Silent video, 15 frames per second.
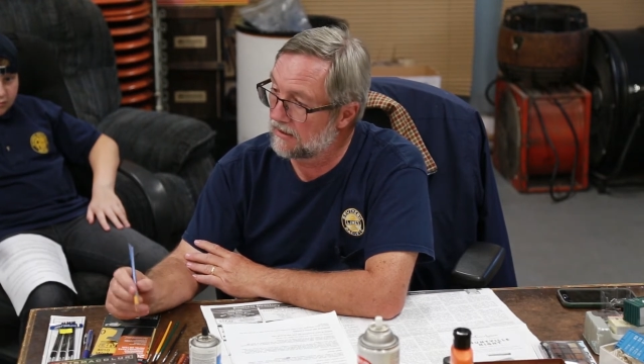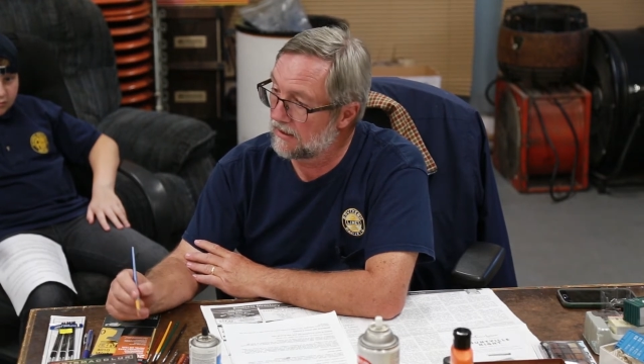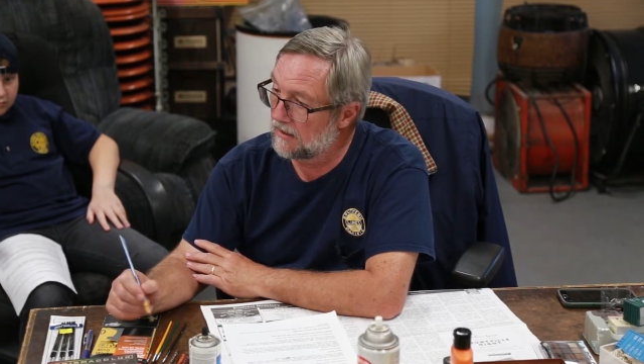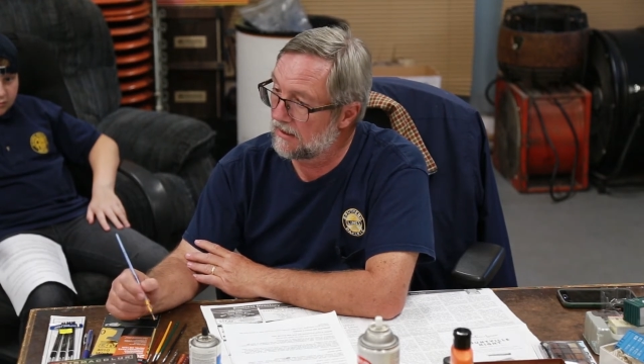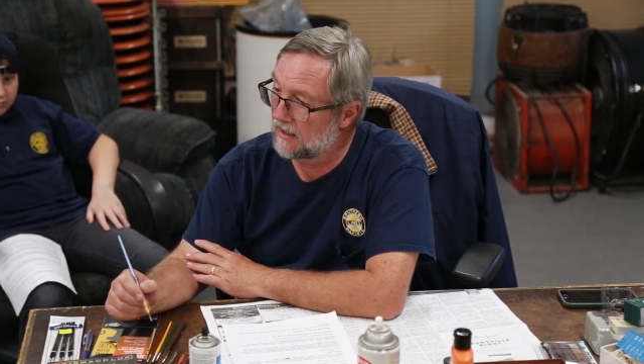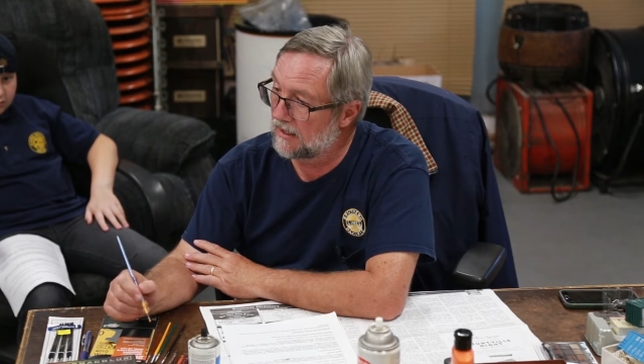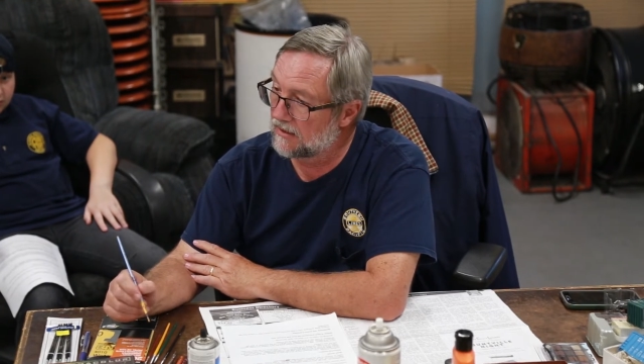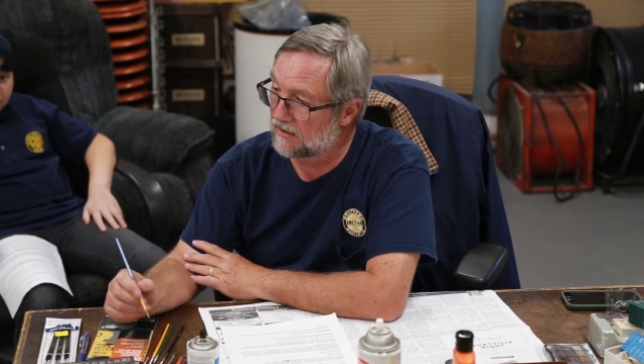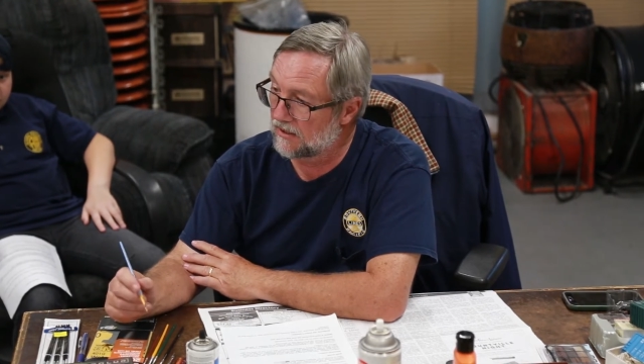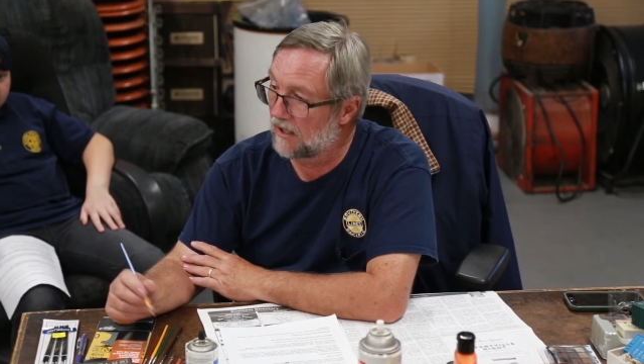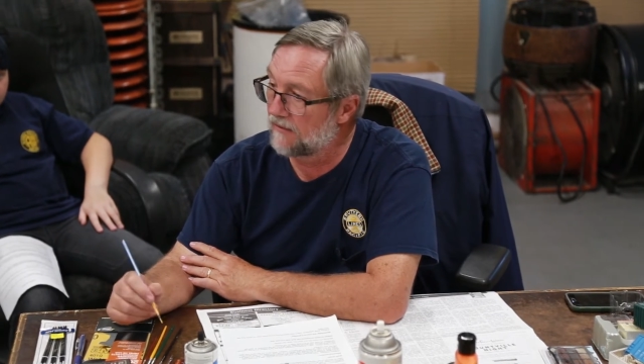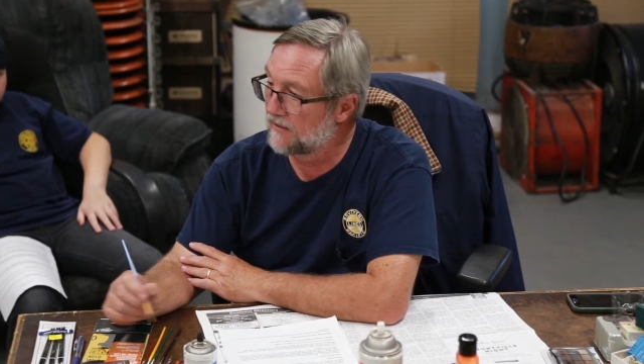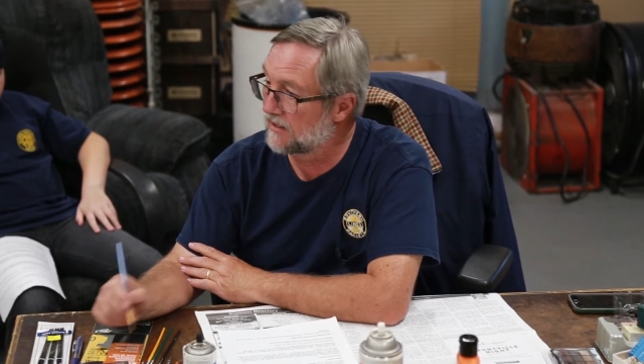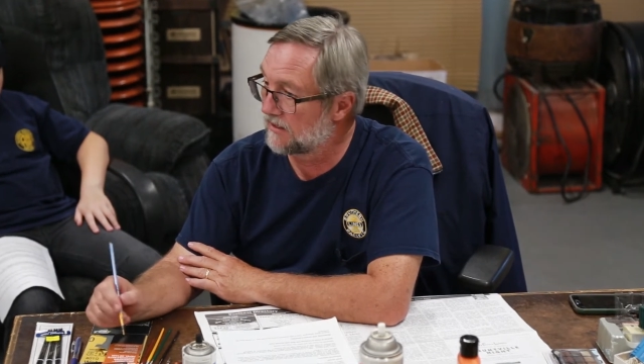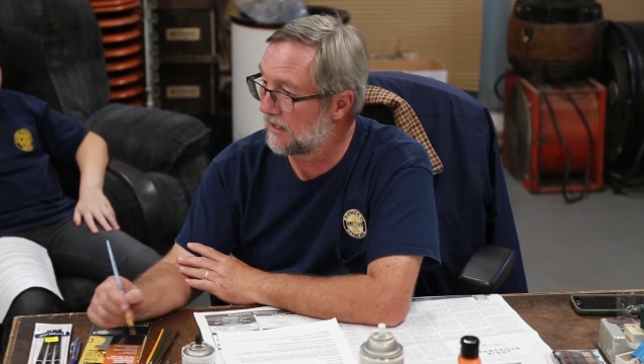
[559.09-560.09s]
the
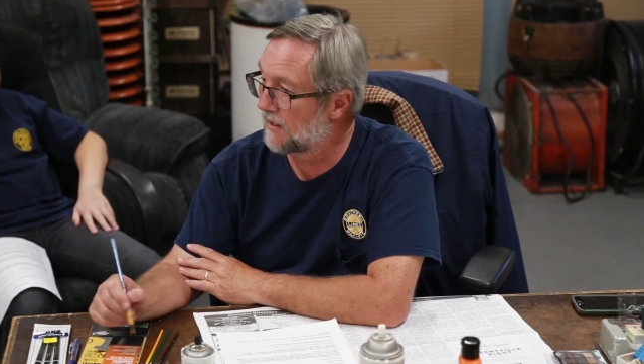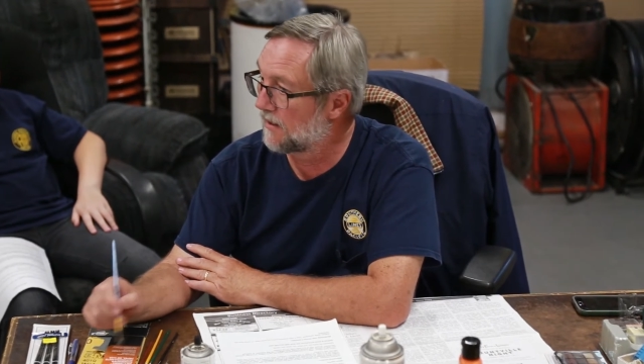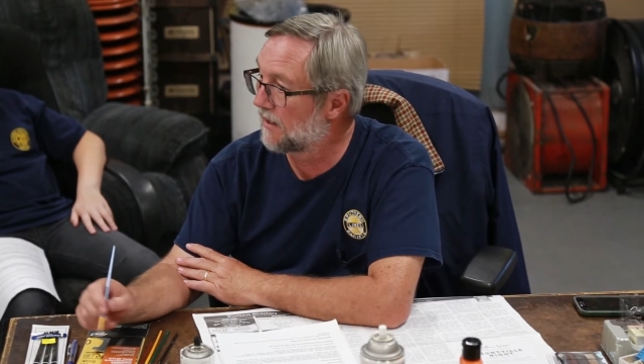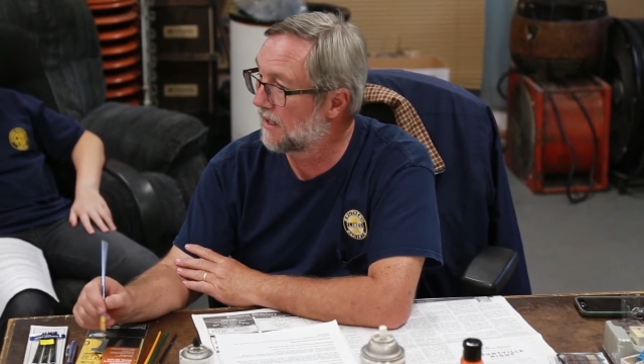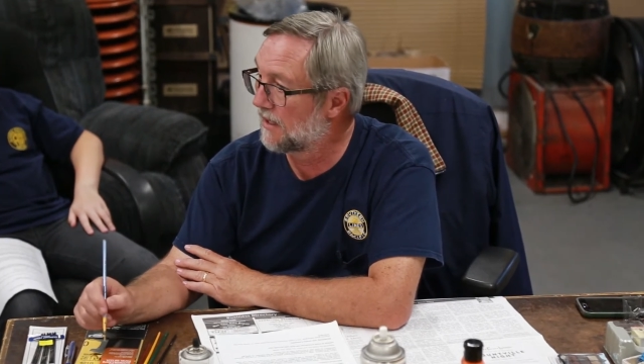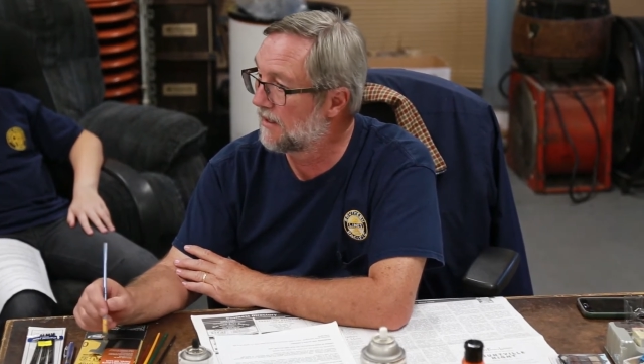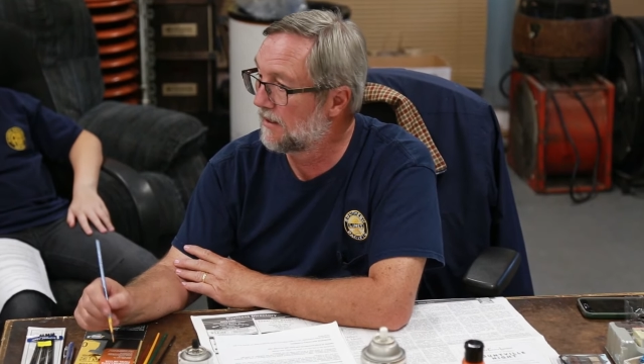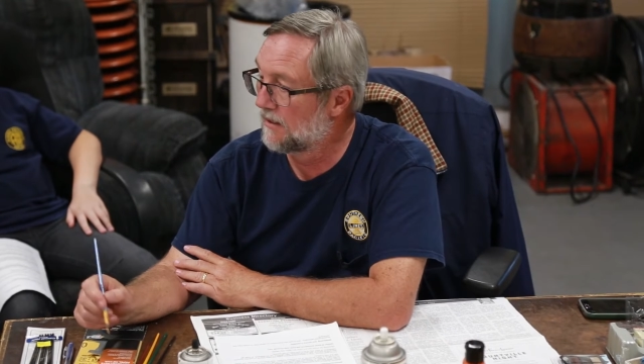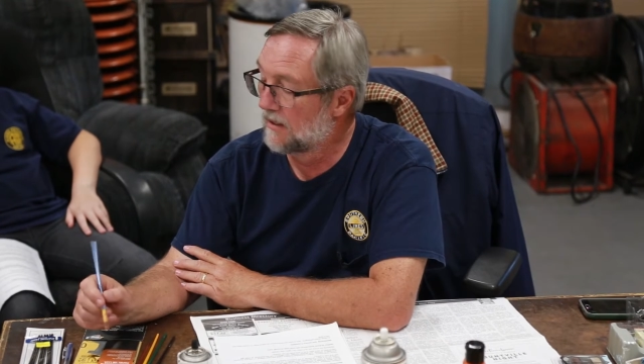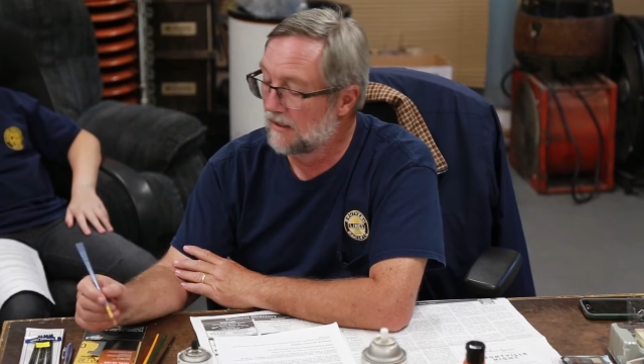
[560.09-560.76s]
solvent set on it,